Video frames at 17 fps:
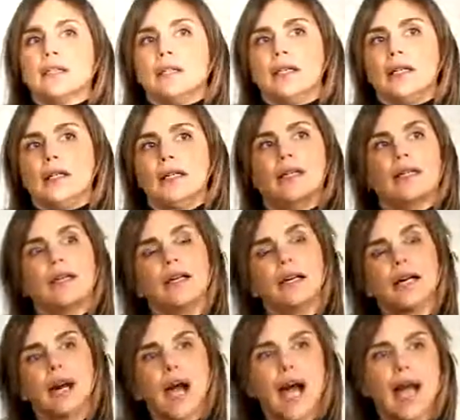
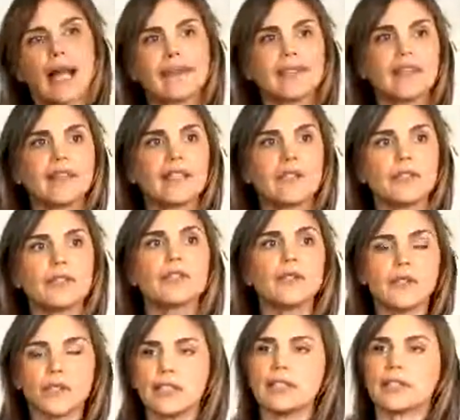I think you
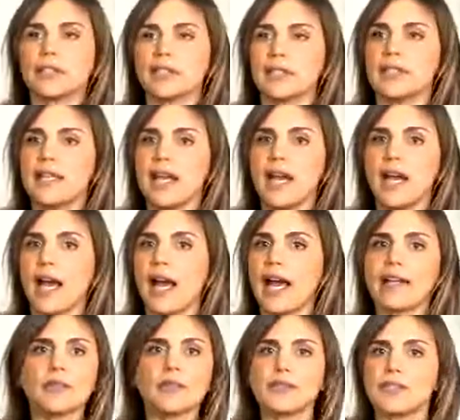could. Yeah, I
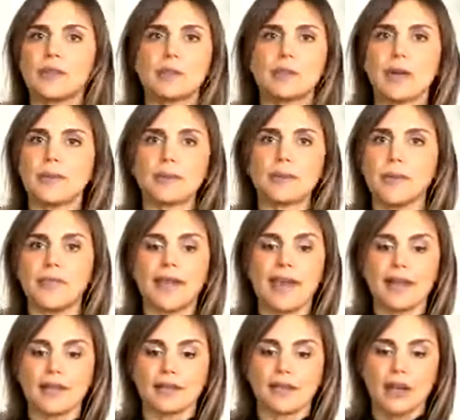don't see a problem with
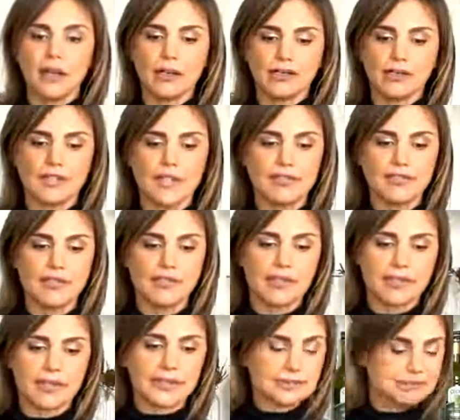that at all.
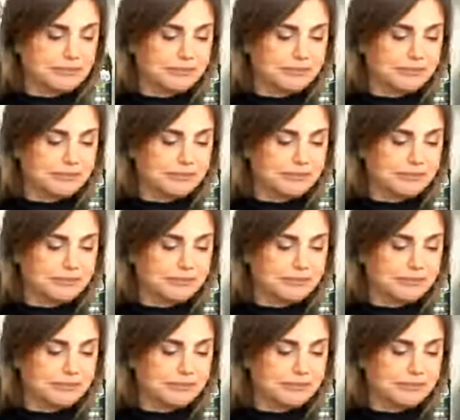Definitely.